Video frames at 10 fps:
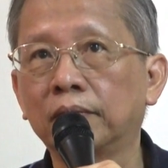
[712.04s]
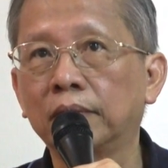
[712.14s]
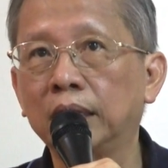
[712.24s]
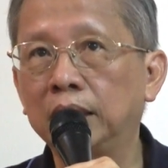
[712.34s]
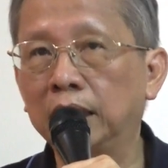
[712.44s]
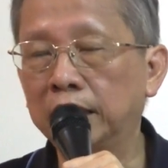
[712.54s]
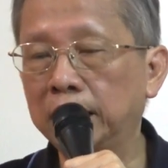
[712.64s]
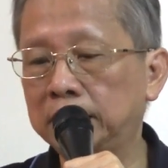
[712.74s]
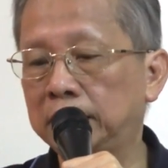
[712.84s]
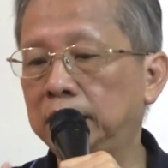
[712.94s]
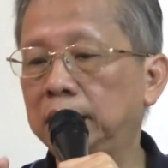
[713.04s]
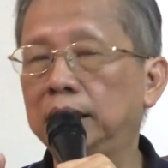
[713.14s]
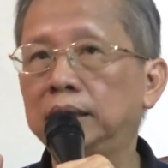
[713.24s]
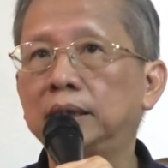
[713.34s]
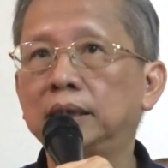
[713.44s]
The direct seeing
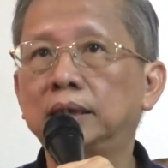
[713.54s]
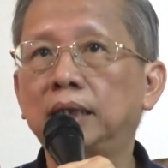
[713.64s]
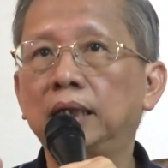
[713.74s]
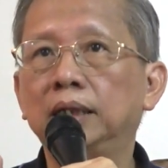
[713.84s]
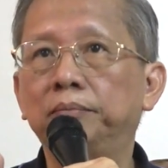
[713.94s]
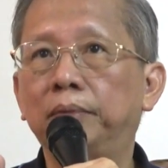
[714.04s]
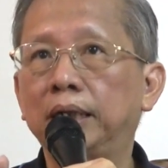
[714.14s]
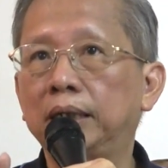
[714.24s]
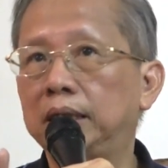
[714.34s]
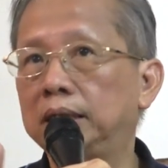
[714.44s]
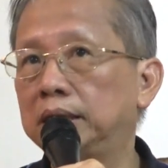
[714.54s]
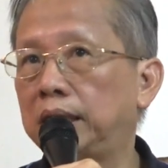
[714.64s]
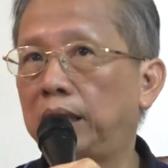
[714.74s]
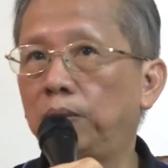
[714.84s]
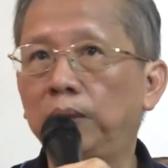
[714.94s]
is the silent mind that is
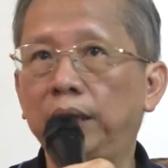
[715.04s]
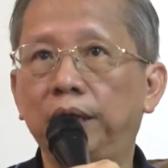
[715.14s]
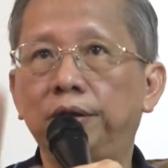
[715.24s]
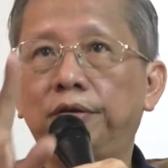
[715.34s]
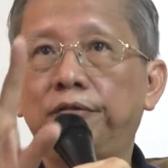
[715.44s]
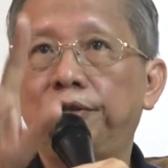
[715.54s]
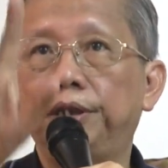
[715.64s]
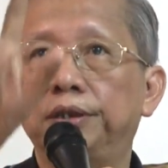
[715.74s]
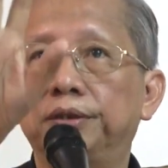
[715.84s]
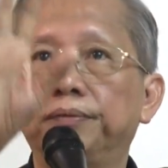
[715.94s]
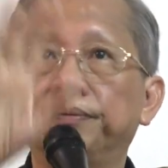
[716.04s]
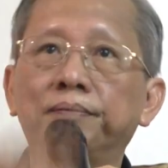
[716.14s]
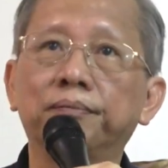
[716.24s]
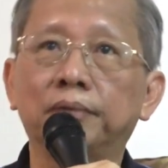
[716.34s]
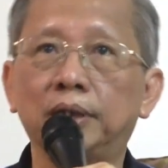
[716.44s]
aware. Finish.
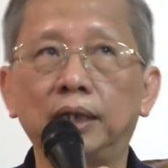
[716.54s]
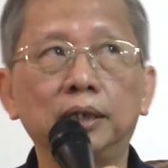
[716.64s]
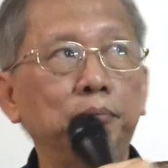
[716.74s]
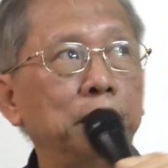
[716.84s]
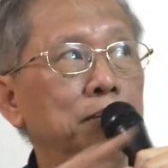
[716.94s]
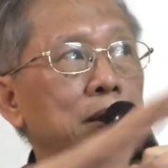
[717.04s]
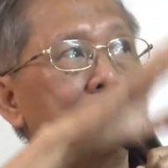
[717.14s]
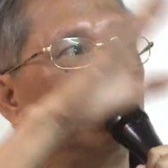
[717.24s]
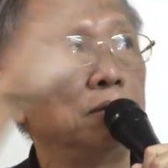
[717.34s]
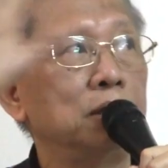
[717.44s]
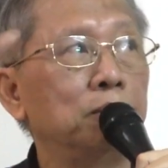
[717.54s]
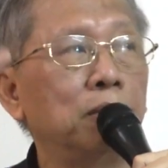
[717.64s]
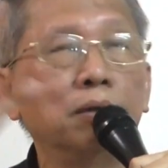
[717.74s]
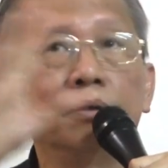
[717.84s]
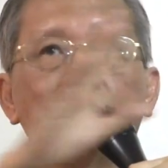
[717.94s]
Like the baby, newly
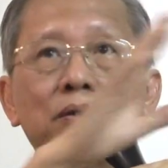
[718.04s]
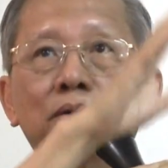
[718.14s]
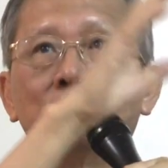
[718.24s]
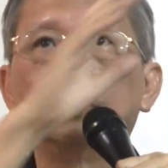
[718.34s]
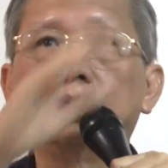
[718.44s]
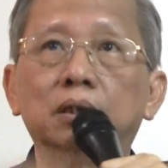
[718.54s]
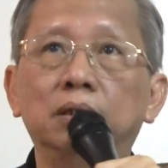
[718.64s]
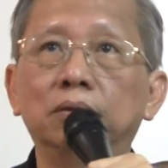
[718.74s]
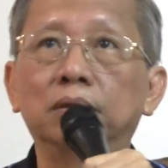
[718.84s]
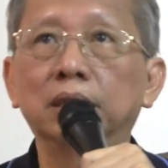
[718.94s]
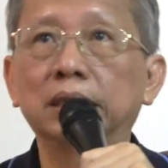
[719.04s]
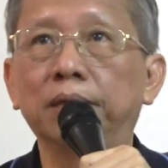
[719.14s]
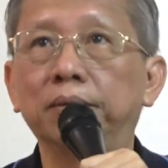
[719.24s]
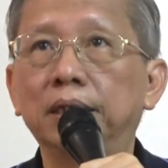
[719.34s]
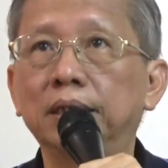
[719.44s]
born, no word, no
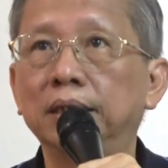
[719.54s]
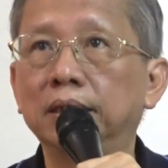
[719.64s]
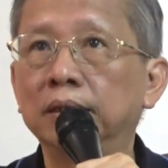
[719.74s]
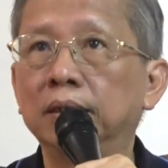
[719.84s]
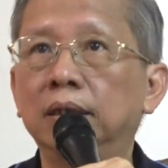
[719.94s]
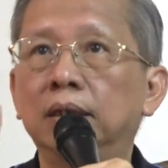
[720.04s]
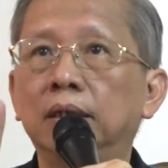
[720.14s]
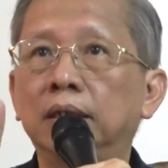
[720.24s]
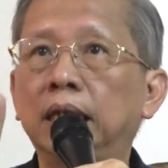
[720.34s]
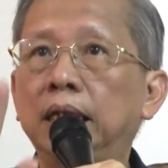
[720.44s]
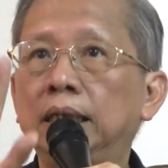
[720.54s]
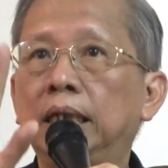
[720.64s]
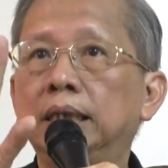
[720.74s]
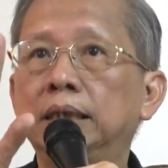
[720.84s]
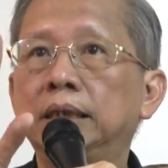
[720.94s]
concept, nothing. Then it
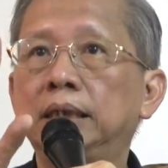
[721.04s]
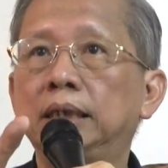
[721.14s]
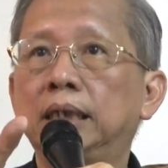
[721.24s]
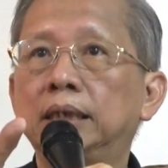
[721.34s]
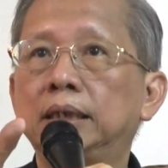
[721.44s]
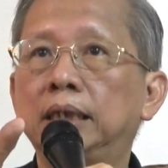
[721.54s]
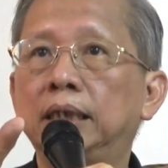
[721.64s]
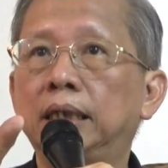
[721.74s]
can see things as they are.